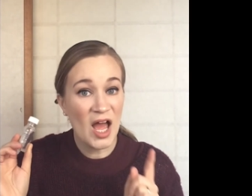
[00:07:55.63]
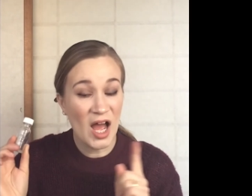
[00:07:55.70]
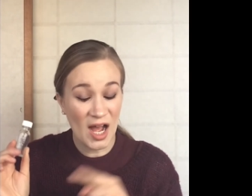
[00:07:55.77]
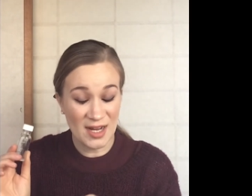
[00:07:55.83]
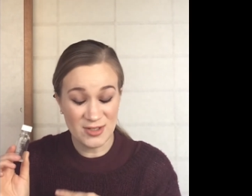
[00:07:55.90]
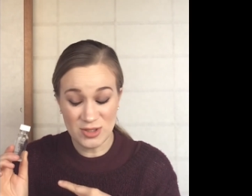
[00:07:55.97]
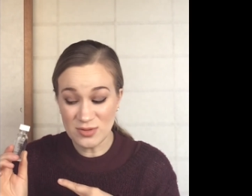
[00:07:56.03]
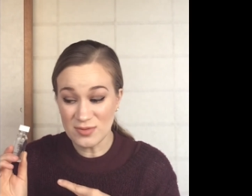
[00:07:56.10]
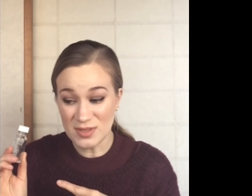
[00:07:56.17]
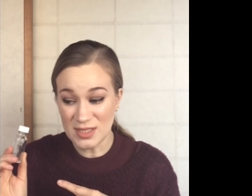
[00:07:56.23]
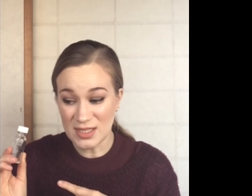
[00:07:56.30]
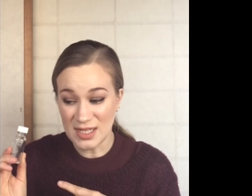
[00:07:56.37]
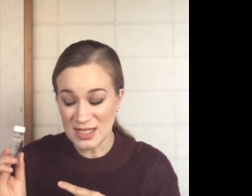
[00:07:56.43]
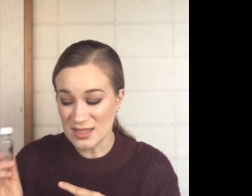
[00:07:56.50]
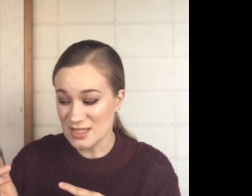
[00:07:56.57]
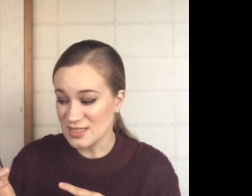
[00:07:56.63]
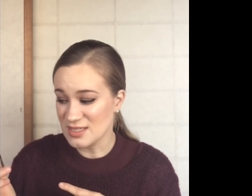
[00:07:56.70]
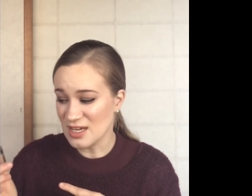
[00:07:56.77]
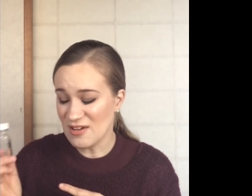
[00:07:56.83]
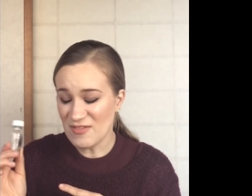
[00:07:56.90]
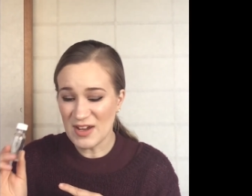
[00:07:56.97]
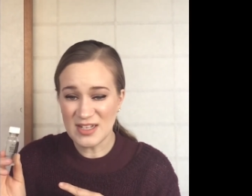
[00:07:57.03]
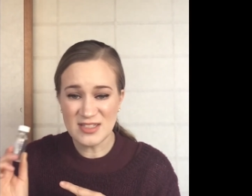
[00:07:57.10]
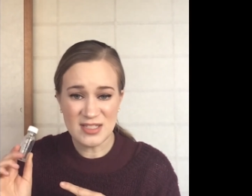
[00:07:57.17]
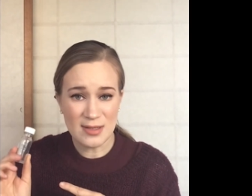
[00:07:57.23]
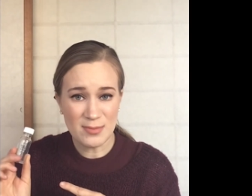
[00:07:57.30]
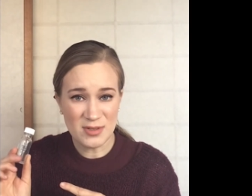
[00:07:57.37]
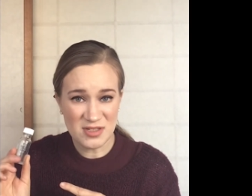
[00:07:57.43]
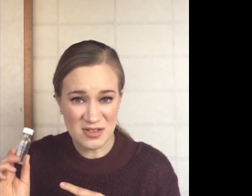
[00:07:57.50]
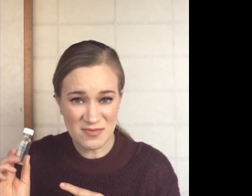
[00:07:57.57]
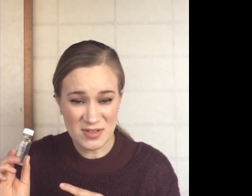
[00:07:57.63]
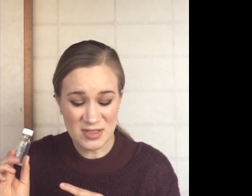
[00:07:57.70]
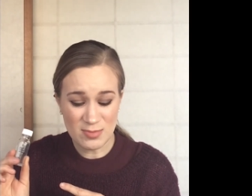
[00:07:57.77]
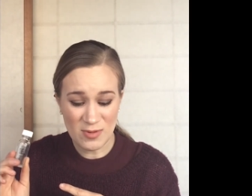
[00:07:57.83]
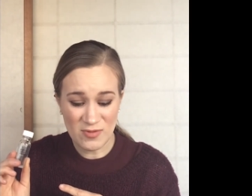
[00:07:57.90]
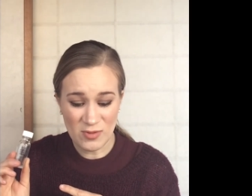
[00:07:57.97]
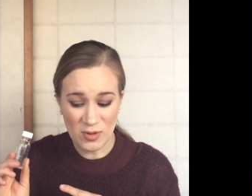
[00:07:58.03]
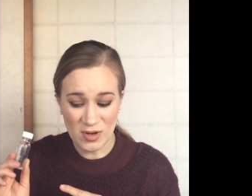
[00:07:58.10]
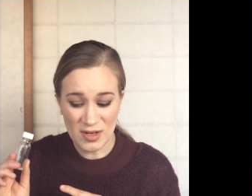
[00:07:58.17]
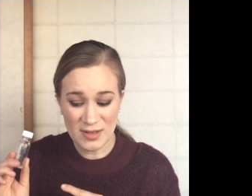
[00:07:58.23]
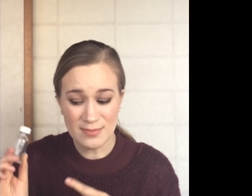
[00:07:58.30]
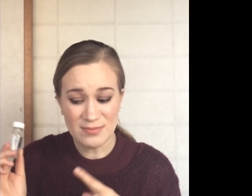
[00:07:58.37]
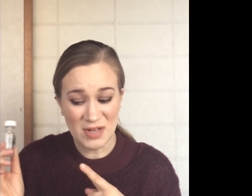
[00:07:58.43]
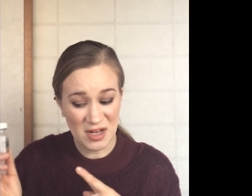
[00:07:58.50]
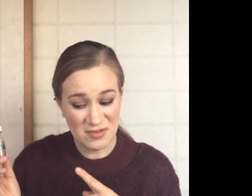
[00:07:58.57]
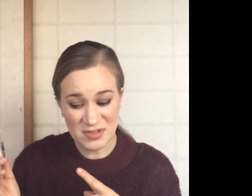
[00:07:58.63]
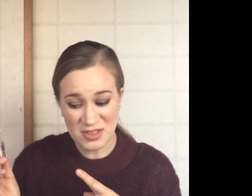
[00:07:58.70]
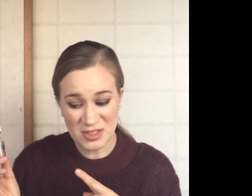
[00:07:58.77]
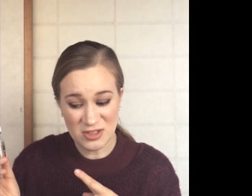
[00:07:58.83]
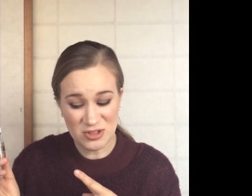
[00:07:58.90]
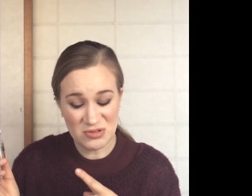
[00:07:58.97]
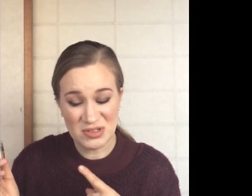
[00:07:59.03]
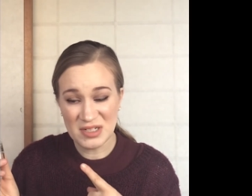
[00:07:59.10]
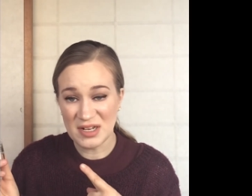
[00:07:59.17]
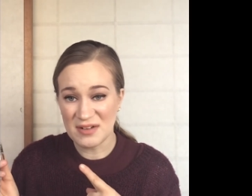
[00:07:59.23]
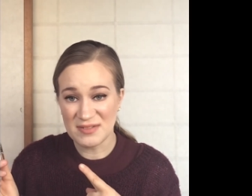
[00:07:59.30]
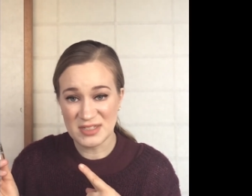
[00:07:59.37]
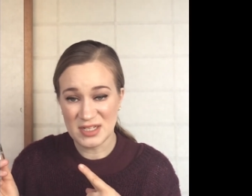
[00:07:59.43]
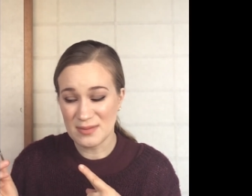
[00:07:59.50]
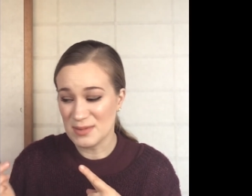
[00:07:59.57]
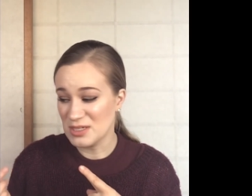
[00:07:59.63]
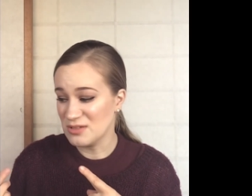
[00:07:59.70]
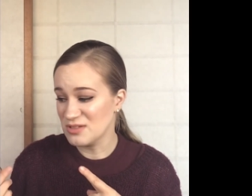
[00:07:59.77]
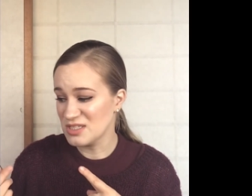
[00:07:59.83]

I do really like this. I've had samples of this before. I really enjoy it every time I use